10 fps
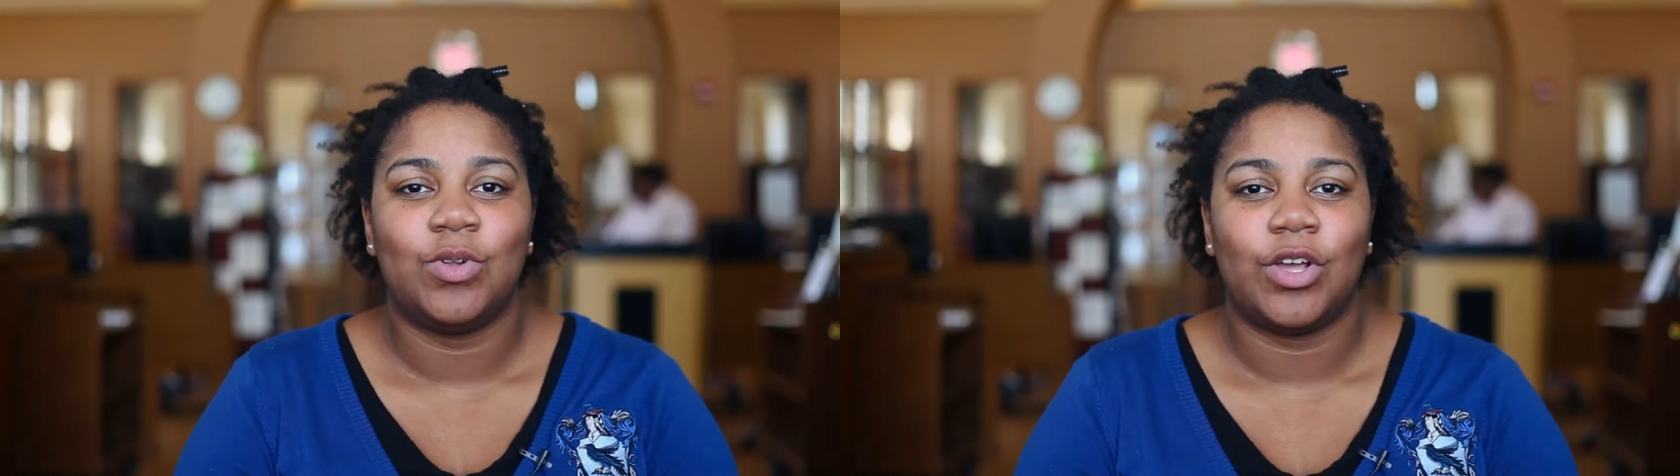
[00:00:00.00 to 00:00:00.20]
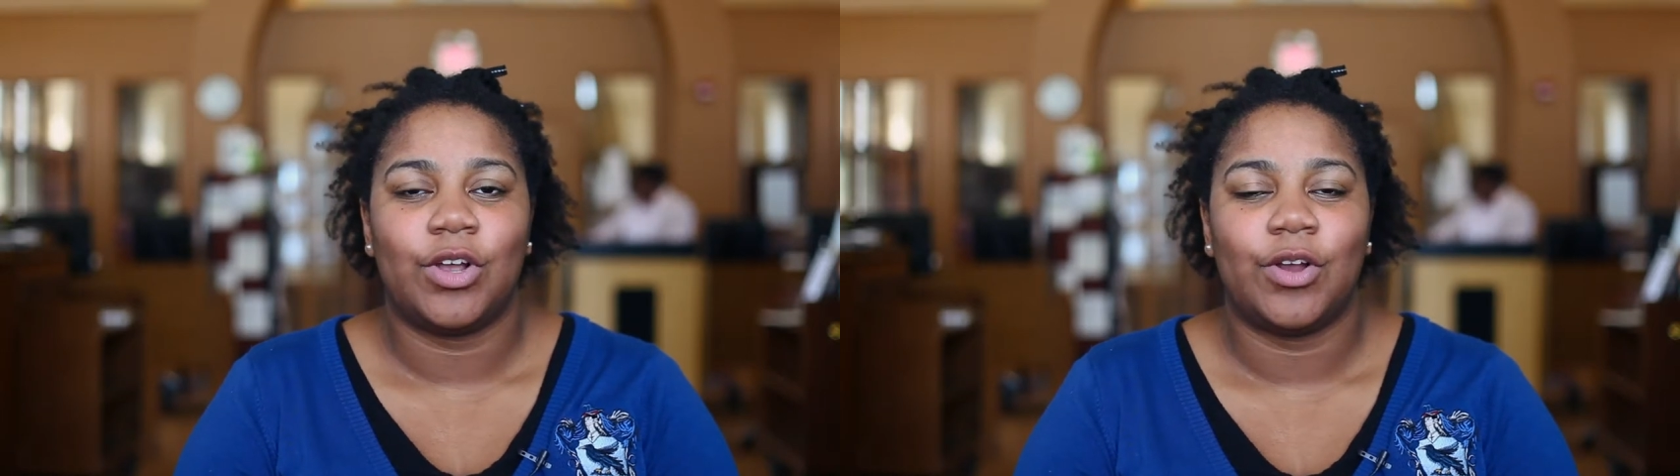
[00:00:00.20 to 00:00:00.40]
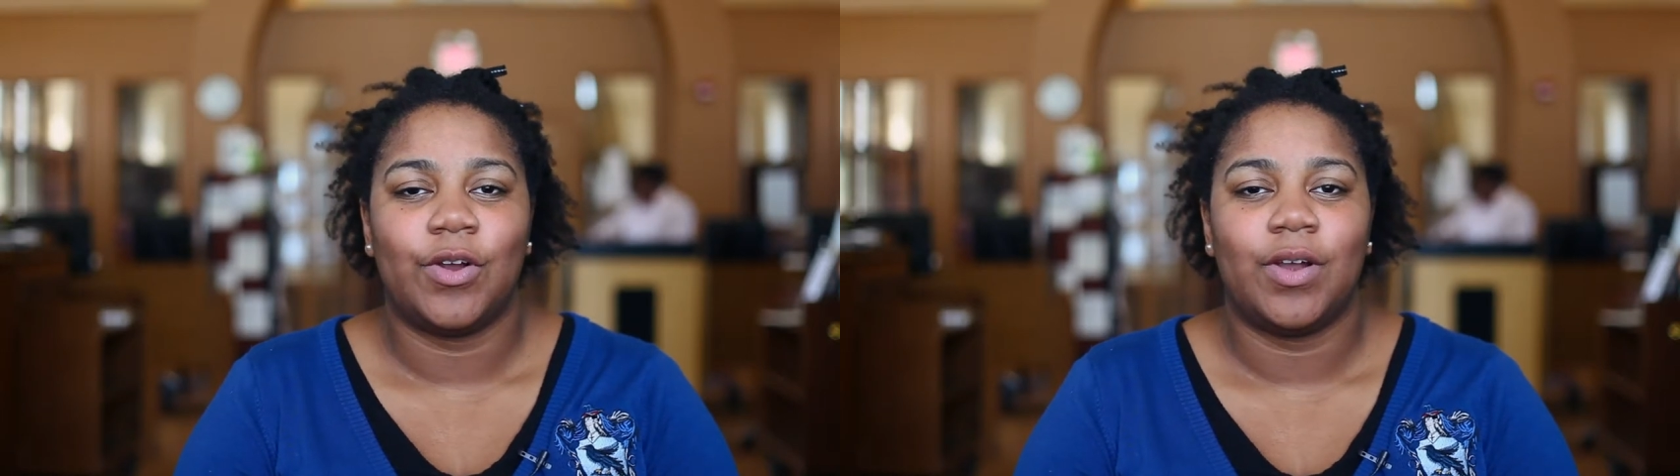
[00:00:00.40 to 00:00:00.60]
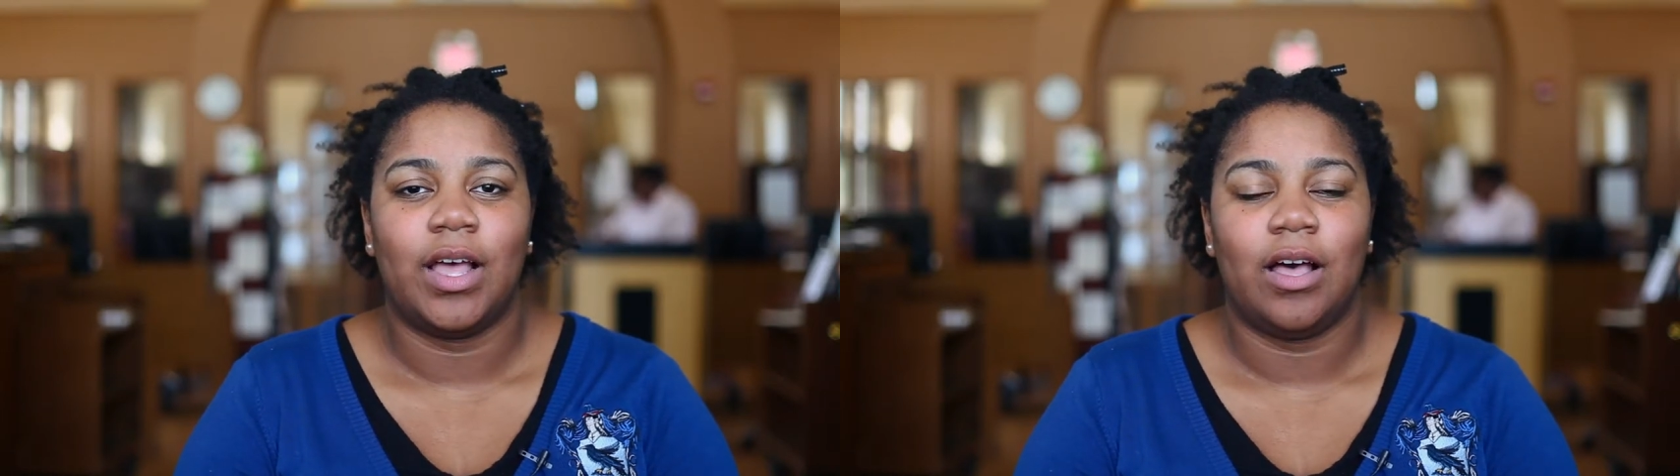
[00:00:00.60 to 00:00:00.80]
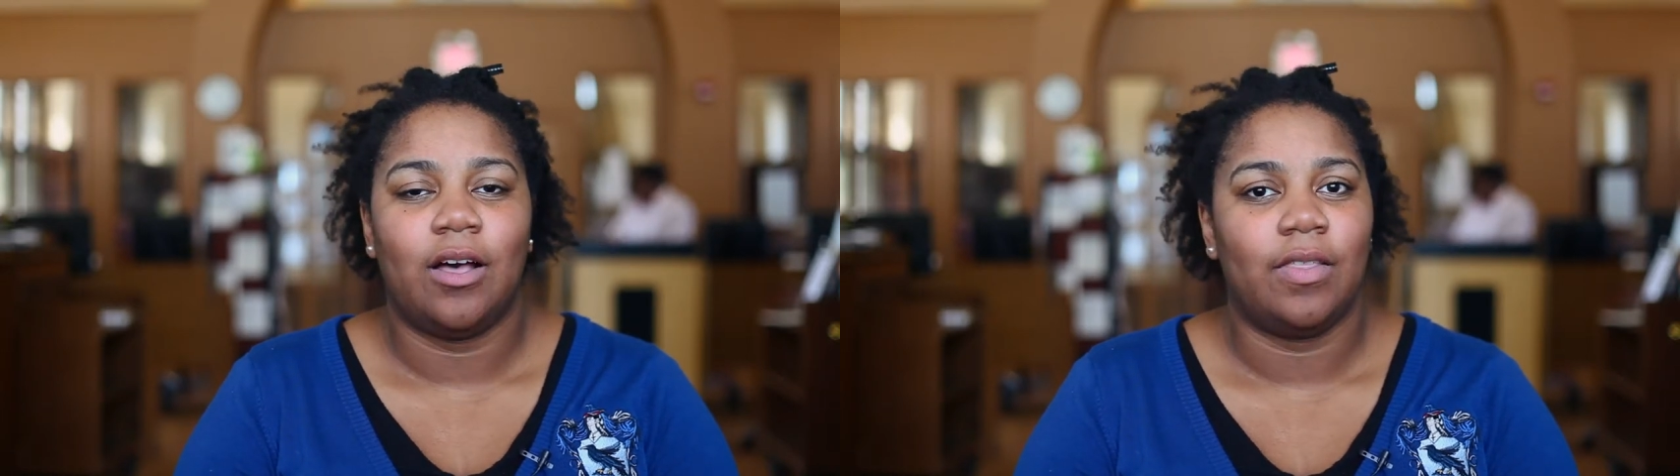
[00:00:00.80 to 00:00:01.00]

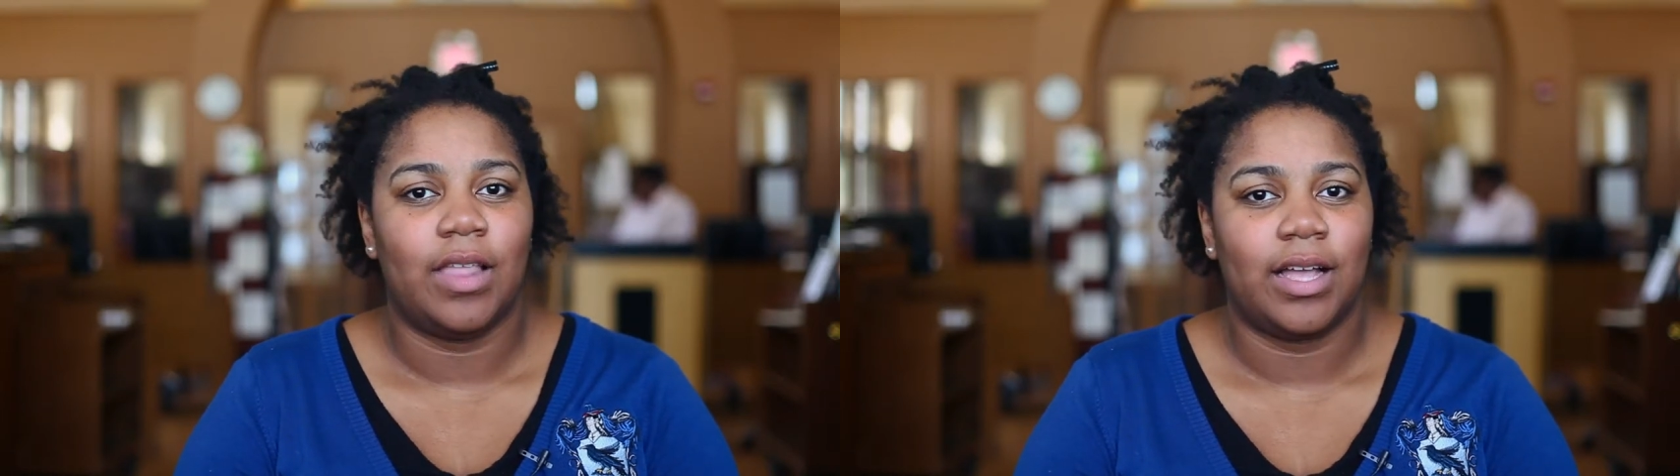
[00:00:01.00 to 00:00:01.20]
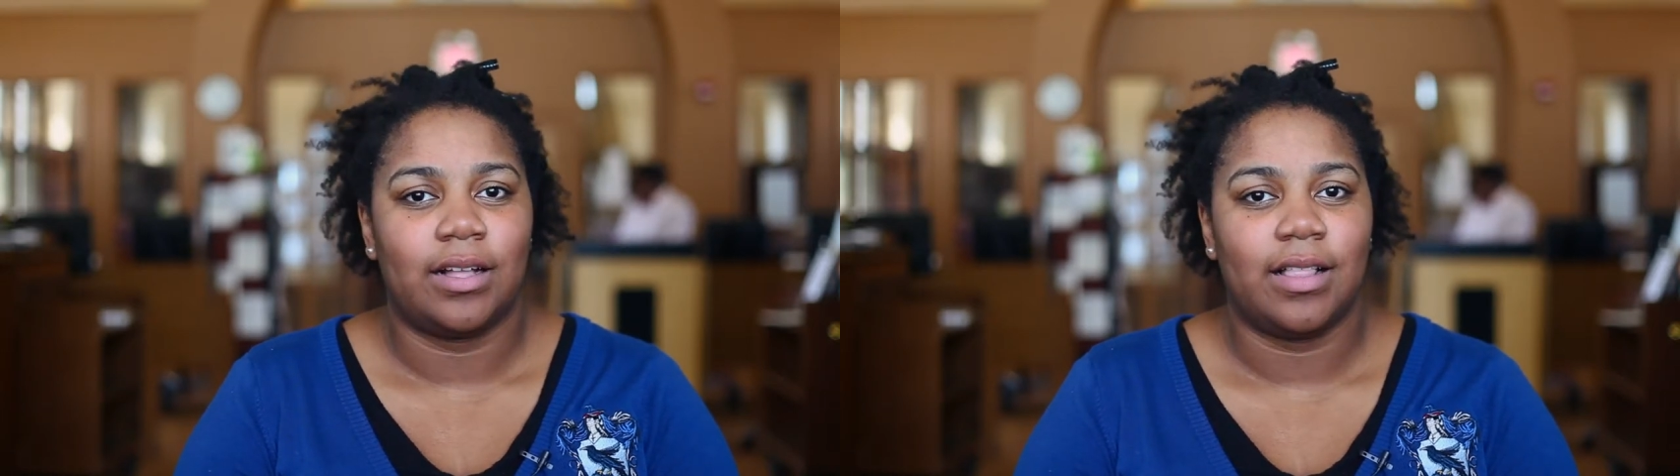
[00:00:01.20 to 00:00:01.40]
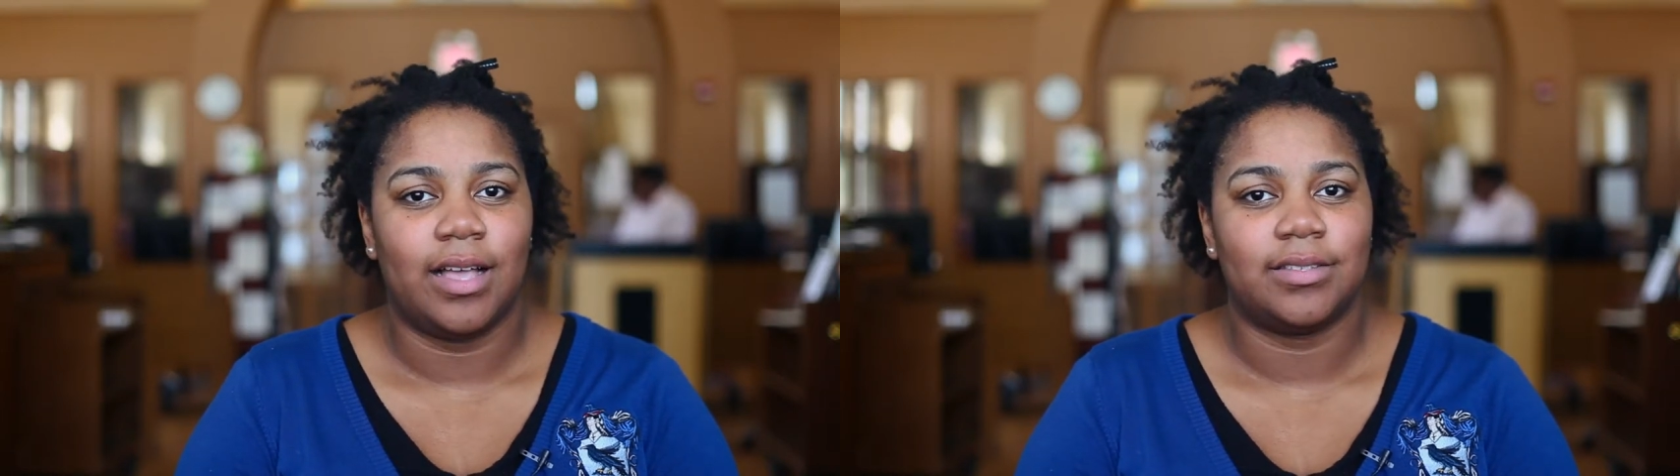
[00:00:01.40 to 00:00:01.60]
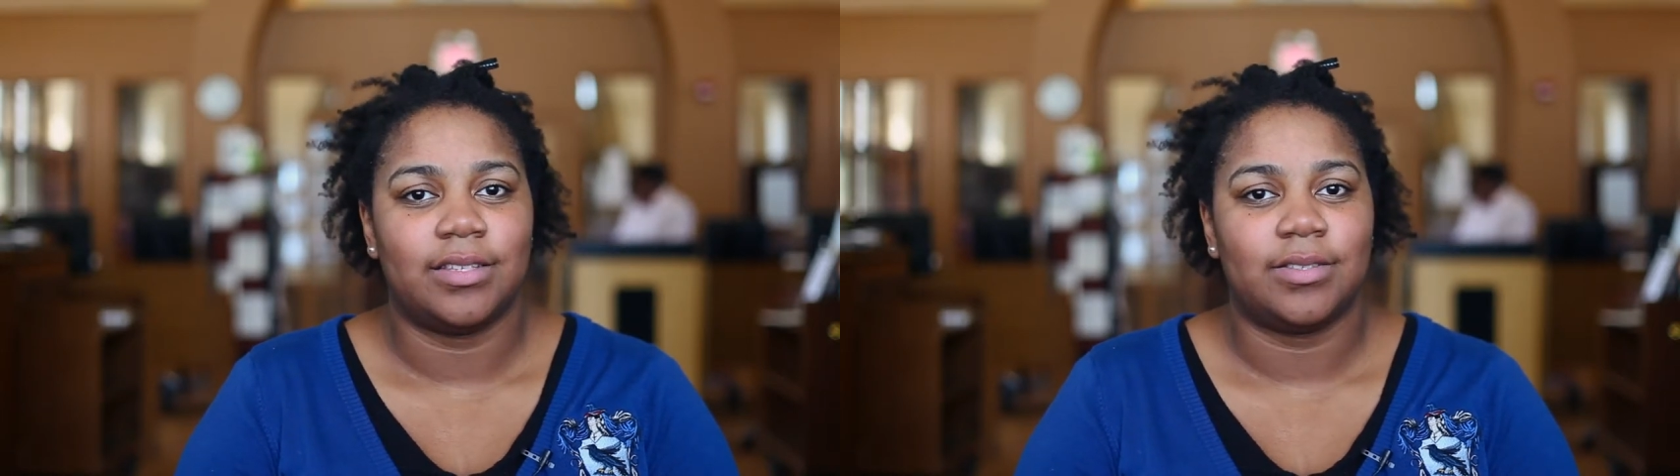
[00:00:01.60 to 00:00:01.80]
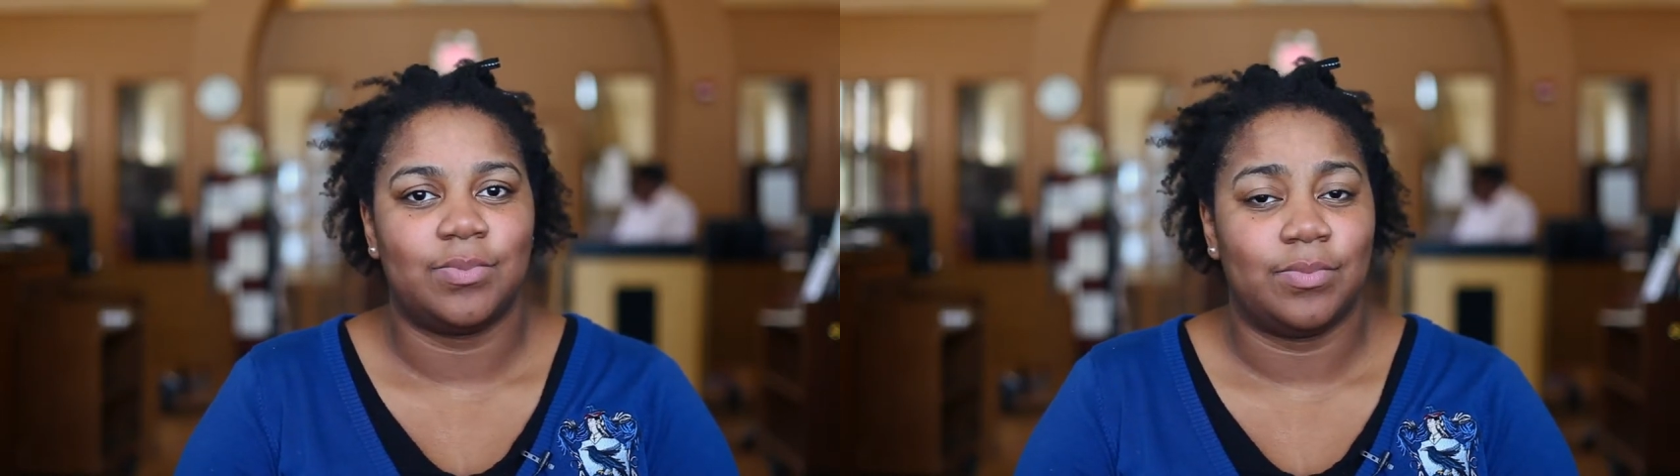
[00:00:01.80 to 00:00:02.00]
learn online
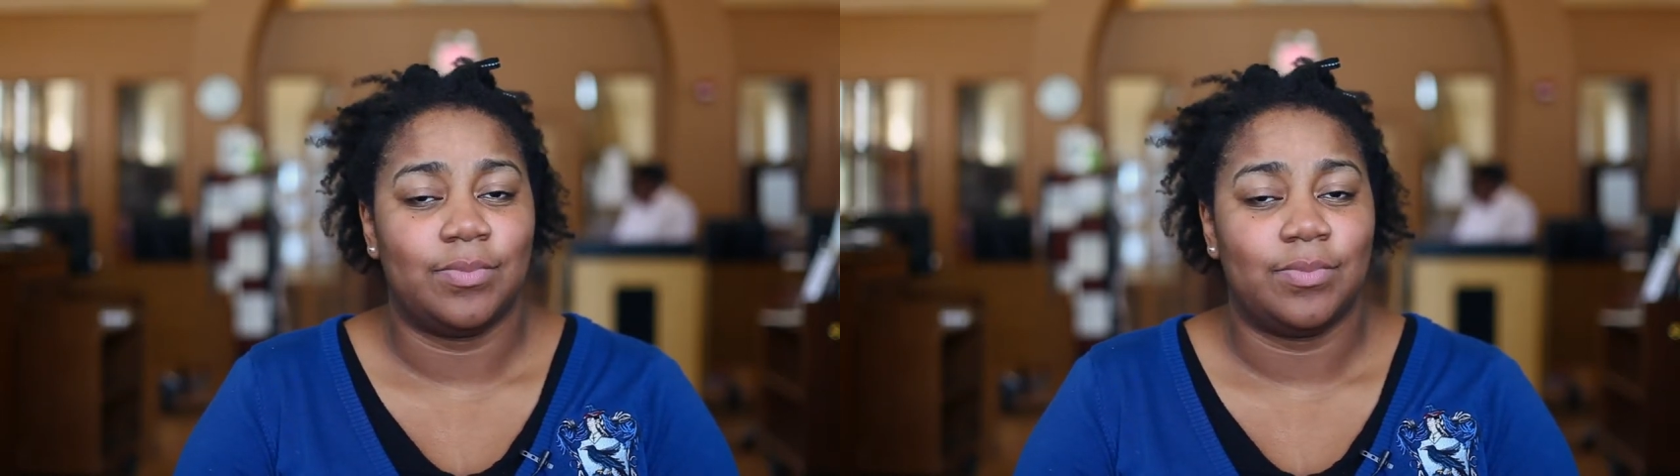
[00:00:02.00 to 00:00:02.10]
classes.